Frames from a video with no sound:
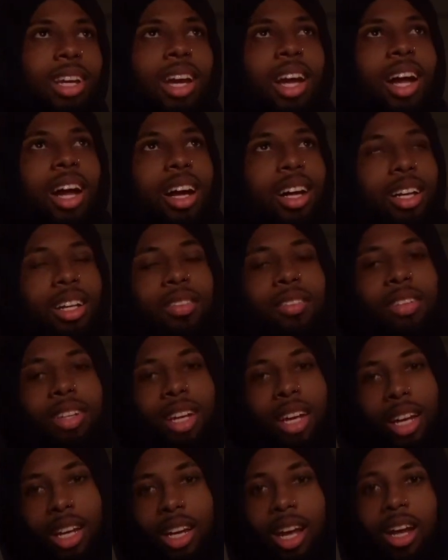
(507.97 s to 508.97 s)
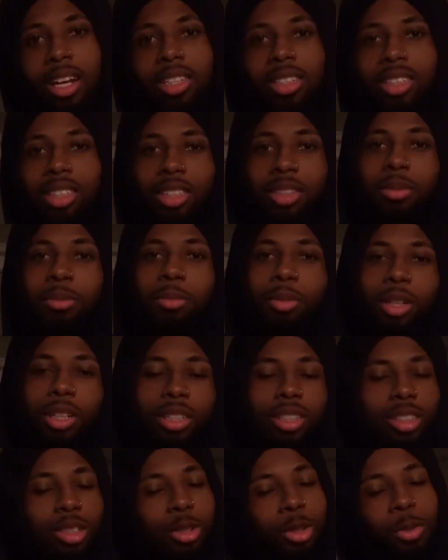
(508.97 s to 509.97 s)
I'll give it an 8 out of 10.
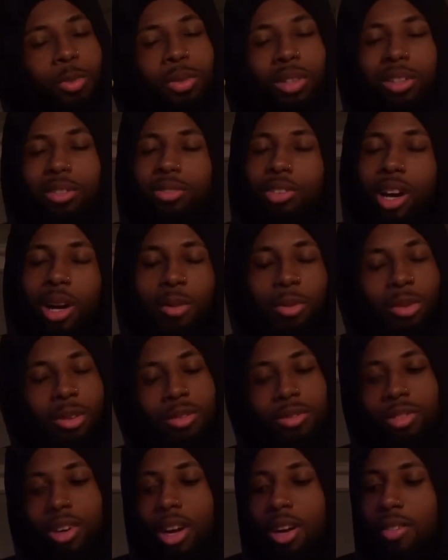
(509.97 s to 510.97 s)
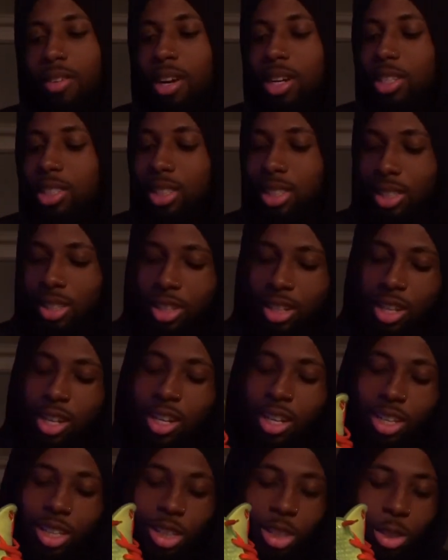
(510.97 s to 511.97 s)
But to hoop in, 5.5 out of 10.
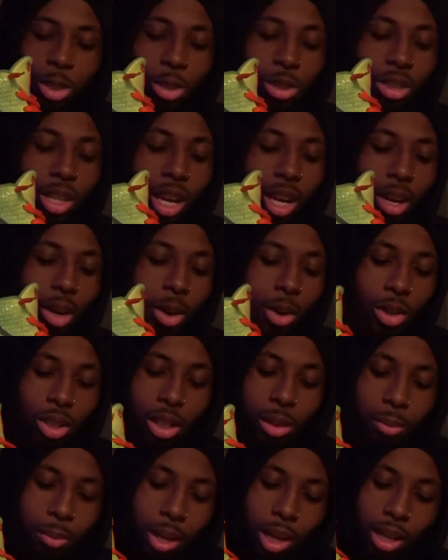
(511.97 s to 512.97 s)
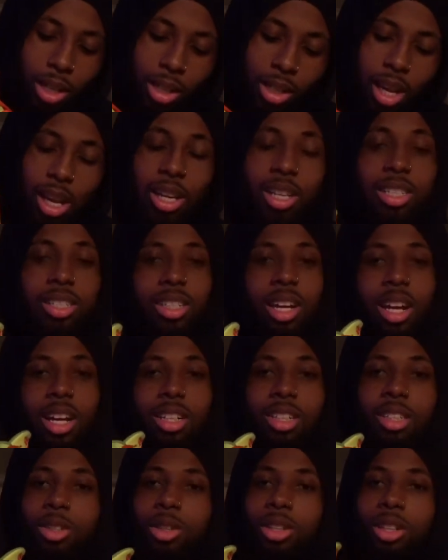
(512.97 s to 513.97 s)
The shoes gotta hold up better. Nike's
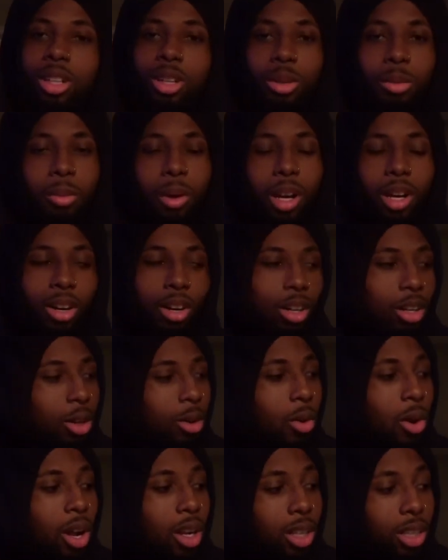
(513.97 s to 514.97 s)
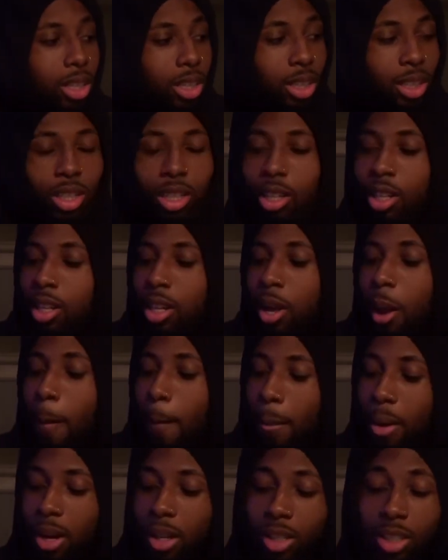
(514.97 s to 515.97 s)
gotta do a little better on the quality.
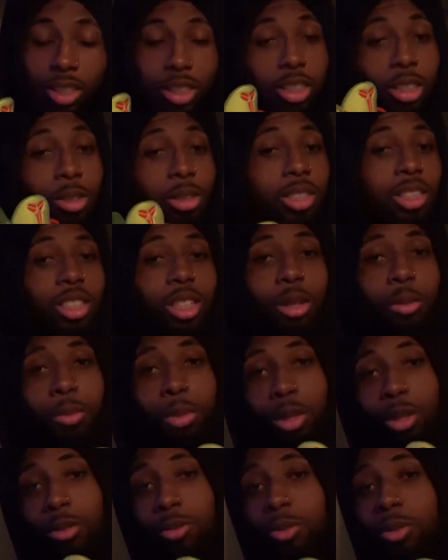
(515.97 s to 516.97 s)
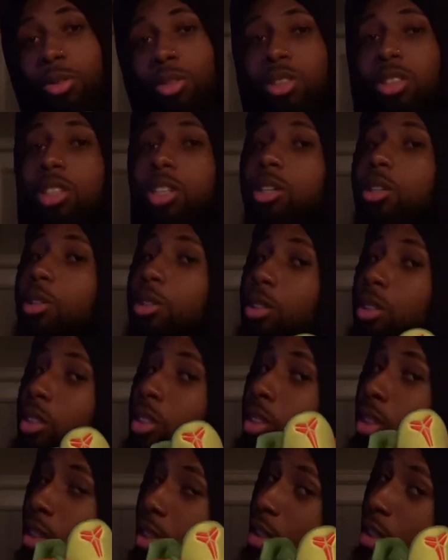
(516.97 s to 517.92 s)
But the shoe is still beautiful, so